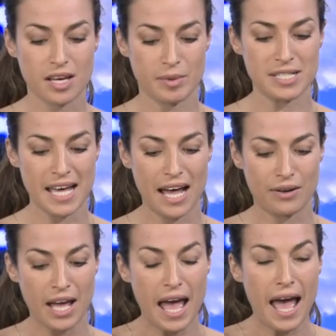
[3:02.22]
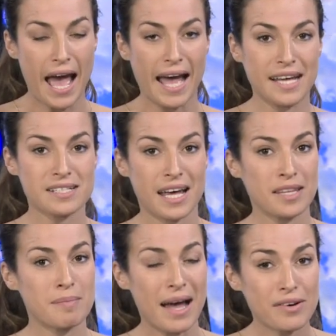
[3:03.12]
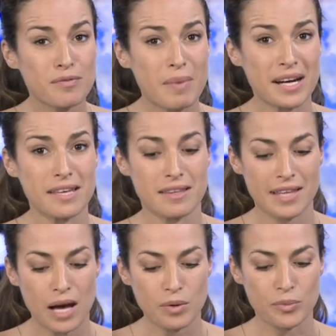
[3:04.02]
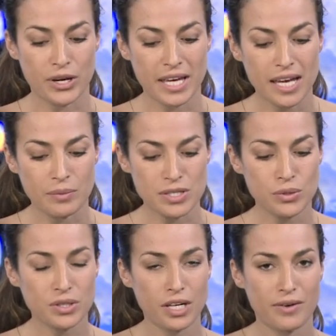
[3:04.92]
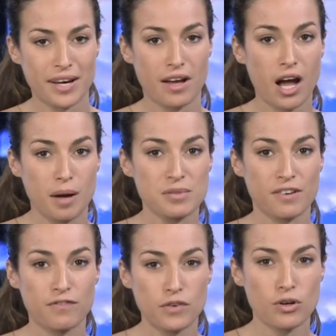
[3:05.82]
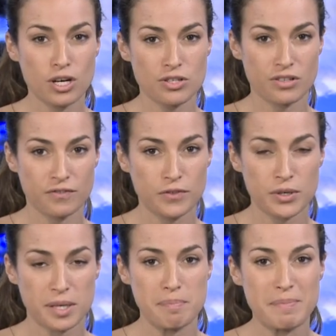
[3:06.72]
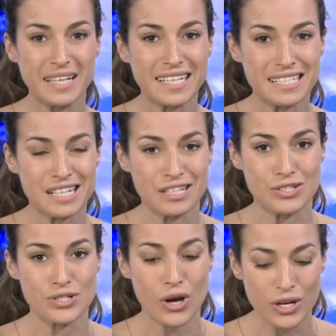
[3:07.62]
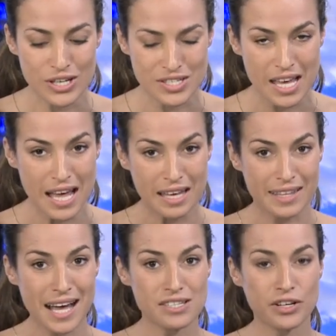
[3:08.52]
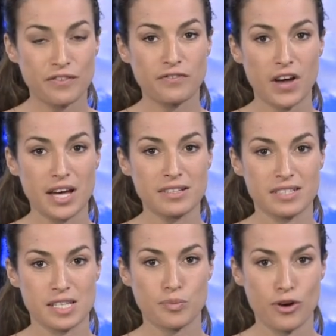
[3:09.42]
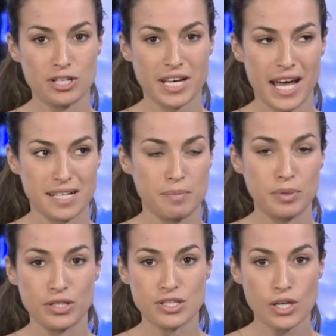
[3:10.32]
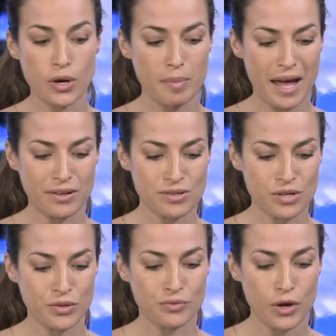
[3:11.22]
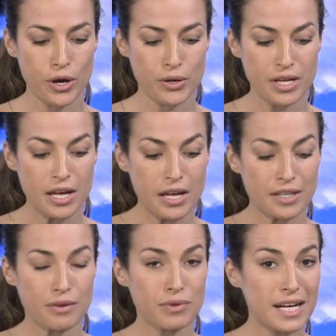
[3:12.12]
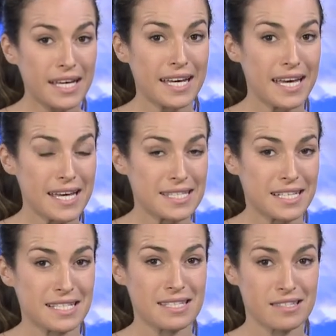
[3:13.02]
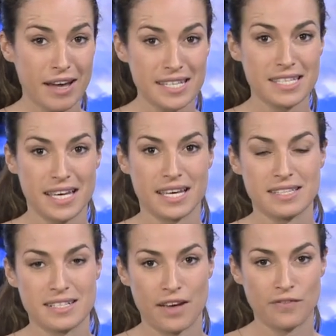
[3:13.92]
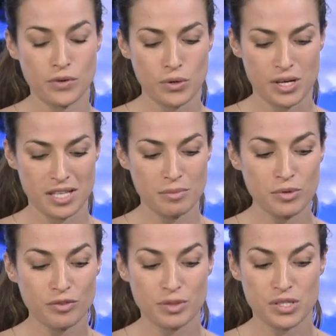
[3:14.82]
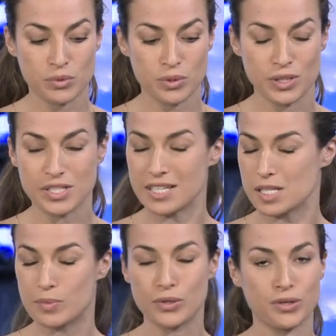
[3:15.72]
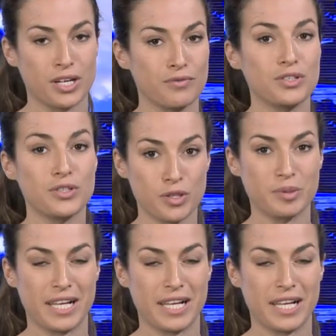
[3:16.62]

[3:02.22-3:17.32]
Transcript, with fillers: coming down. And the amount of money that will bring in, we're talking around up to $440 million. That's going to fund this project and put solar panels on the road. That really is an exciting step forward in the movement towards exploring renewable